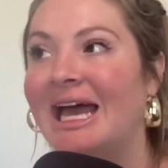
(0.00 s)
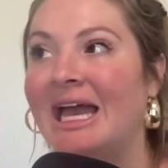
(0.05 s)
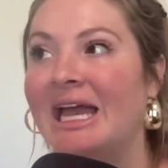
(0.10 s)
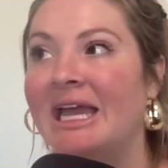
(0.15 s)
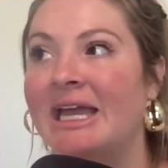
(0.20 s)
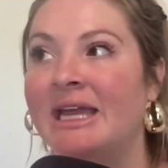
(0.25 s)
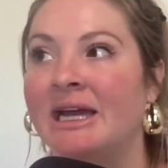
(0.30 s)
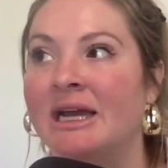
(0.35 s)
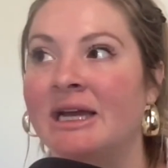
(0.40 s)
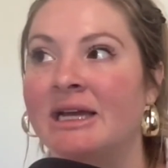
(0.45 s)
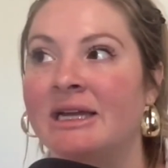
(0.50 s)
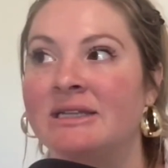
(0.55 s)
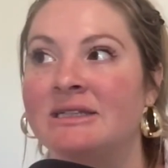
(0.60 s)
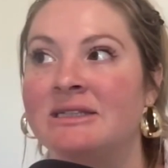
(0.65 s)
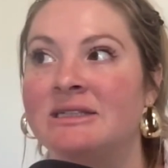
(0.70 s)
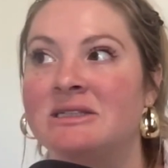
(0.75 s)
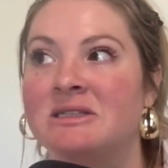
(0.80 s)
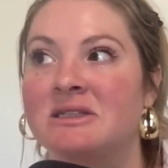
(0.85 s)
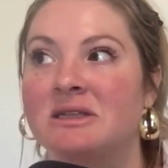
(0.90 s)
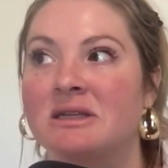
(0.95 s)

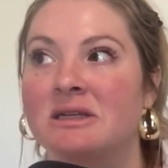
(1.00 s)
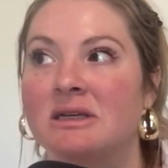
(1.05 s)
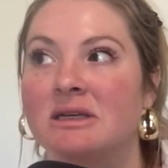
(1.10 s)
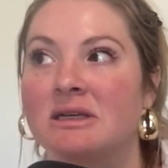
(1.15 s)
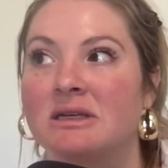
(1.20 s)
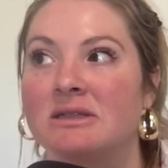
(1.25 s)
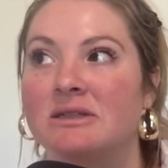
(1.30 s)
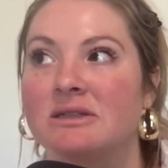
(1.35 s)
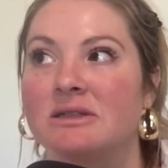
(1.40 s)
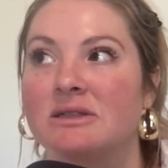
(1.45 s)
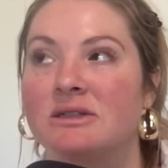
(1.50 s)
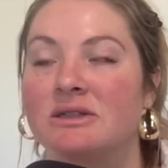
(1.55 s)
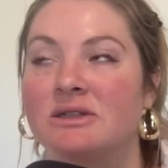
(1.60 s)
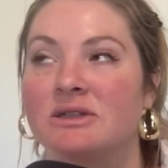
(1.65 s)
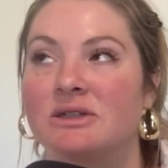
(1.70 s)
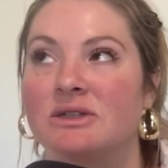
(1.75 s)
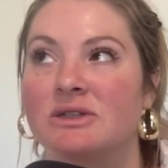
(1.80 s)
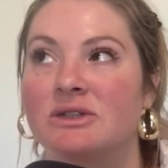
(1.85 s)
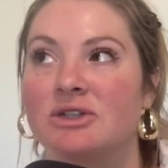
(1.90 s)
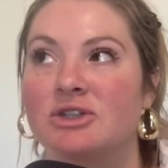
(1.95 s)
And
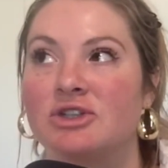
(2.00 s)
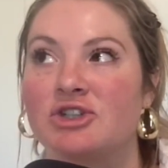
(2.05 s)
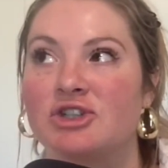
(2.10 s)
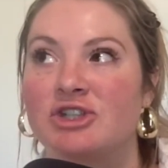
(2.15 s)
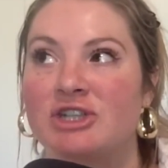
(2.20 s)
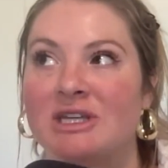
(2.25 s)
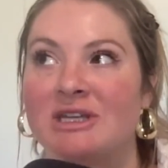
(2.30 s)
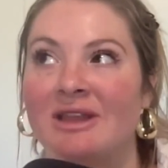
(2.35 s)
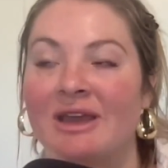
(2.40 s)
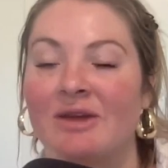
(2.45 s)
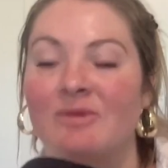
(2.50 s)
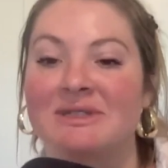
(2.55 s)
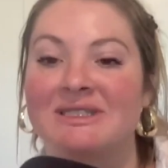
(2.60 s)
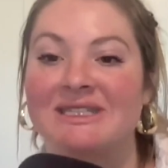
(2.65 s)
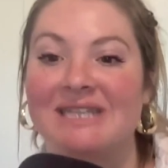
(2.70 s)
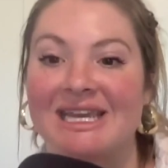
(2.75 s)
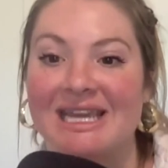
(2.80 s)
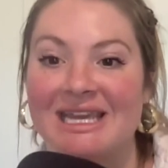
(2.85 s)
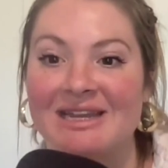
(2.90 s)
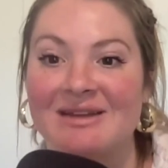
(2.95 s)
she like was
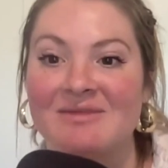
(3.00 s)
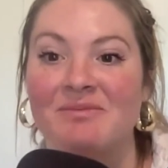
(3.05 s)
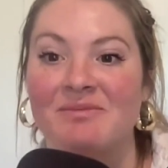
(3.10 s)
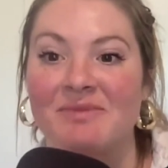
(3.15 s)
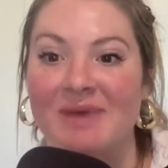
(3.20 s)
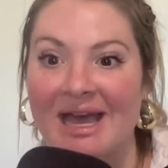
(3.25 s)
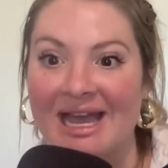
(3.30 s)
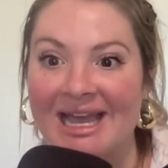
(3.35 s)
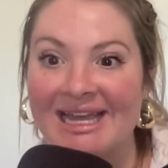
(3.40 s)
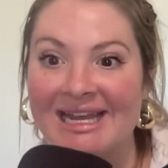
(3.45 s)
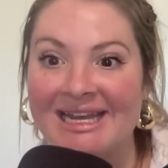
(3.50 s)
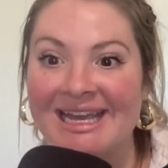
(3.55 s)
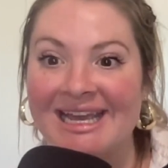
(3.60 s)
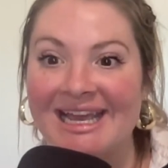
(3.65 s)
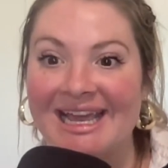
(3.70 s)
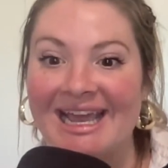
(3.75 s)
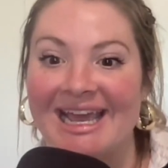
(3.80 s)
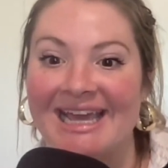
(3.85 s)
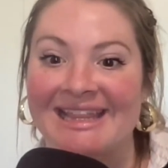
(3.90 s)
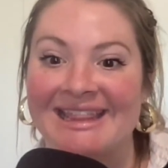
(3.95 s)
in bed
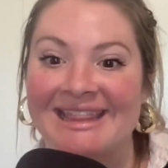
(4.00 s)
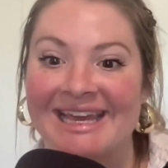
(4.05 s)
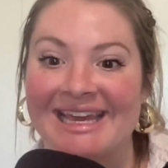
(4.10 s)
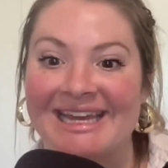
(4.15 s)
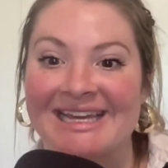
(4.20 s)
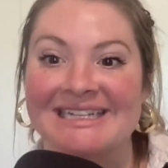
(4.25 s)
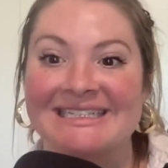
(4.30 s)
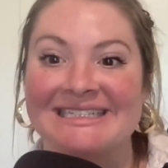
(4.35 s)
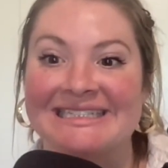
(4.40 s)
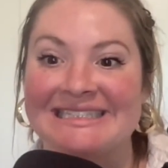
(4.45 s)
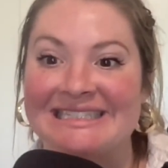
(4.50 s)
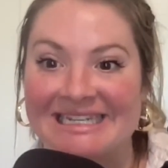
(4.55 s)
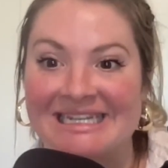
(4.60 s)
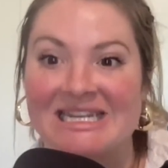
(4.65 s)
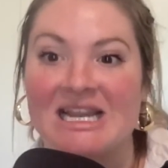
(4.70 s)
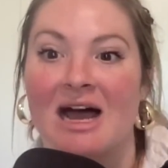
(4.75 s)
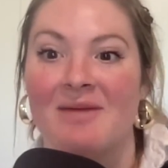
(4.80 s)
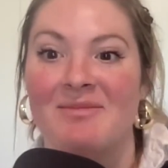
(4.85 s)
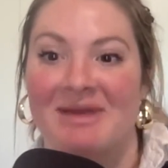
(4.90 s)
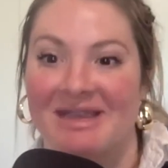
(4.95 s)
and like did
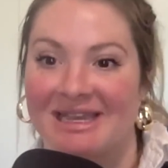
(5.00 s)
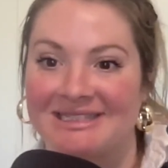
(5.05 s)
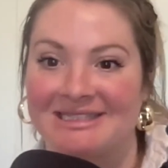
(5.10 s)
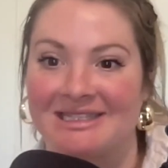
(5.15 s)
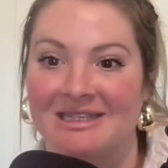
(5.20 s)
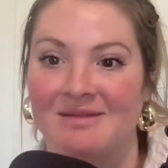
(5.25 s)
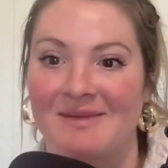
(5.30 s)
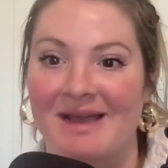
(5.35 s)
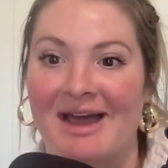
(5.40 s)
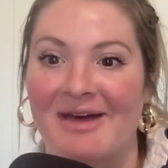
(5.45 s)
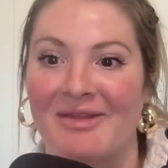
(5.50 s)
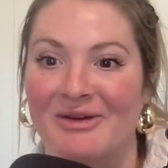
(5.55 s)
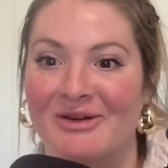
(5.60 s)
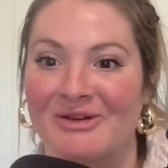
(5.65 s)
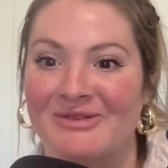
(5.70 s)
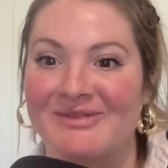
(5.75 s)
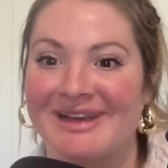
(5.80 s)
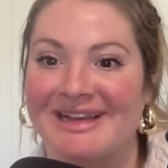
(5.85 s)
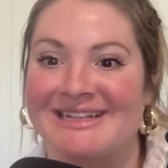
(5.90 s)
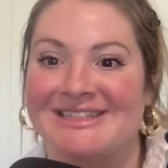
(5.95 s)
not make it to the
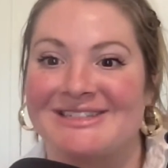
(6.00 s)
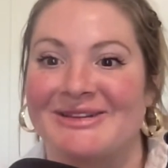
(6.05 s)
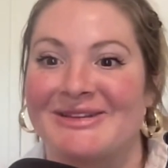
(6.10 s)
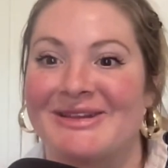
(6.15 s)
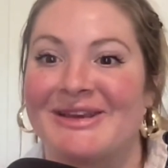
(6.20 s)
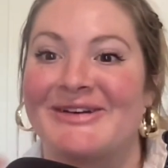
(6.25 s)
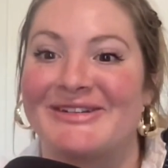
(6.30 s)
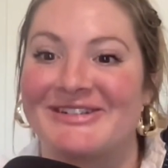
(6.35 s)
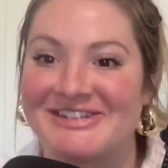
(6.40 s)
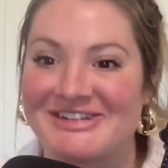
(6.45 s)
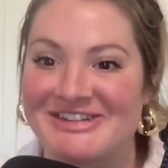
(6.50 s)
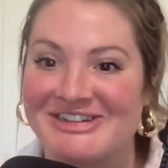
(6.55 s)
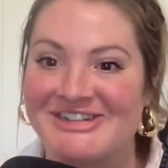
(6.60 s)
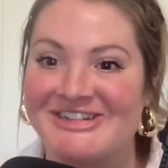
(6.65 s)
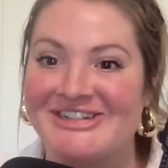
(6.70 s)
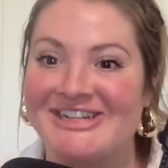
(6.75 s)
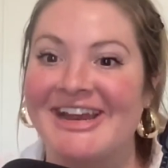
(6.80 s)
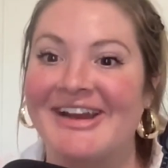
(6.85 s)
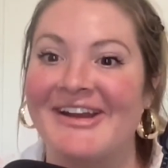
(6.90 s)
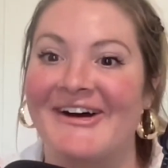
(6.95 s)
bathroom, and so there was
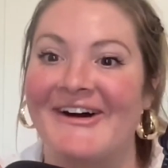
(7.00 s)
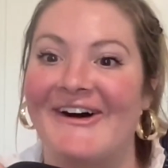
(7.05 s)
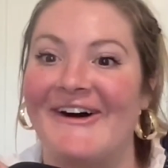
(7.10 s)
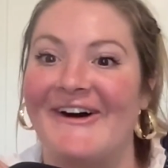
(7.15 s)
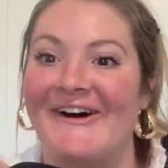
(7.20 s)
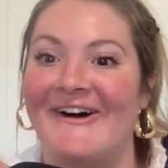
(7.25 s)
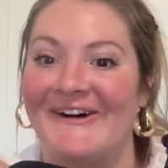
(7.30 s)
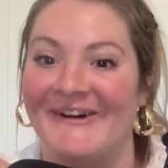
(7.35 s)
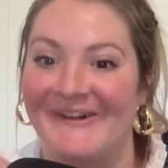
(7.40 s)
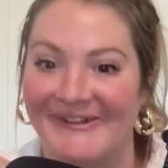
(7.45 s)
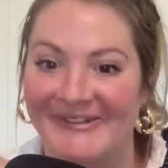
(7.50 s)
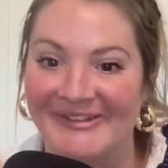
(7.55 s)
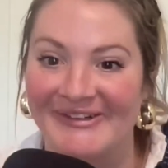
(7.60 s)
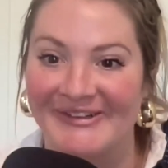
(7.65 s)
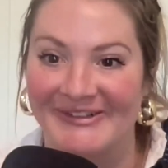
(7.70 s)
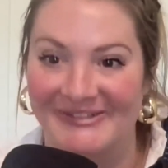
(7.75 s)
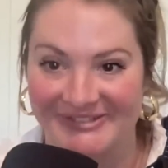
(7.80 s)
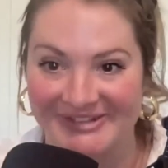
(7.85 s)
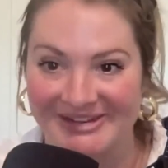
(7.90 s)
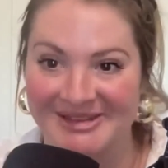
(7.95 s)
shit all
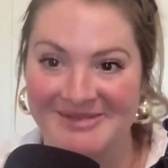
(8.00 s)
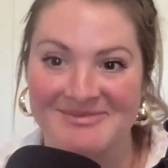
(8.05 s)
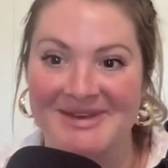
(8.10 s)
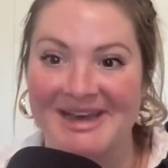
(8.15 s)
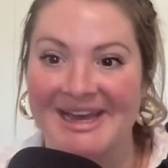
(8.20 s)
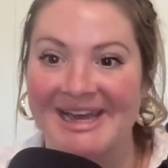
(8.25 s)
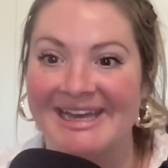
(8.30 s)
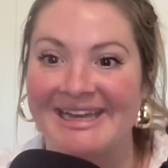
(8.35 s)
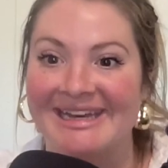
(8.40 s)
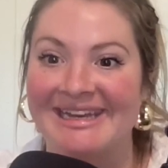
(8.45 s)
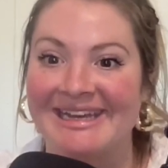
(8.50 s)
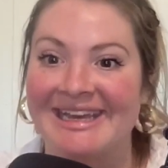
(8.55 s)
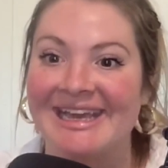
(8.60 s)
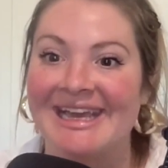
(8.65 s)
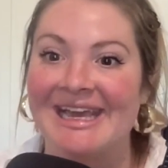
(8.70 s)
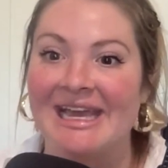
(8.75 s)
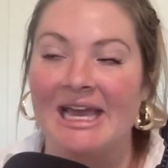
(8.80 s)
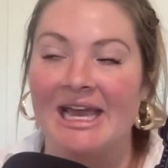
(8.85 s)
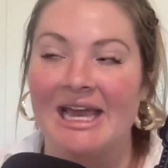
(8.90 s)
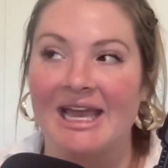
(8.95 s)
over the bed,
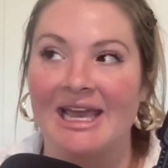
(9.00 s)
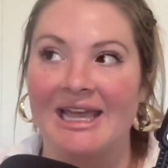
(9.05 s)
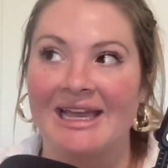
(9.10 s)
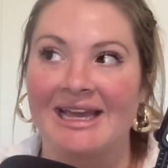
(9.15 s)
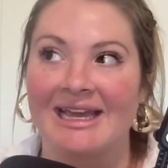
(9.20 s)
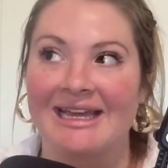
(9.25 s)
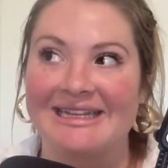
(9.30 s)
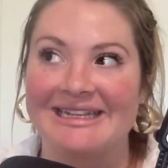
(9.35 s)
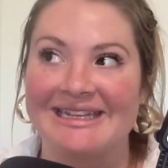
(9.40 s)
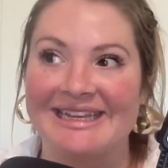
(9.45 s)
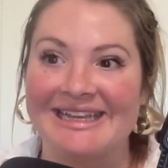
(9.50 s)
and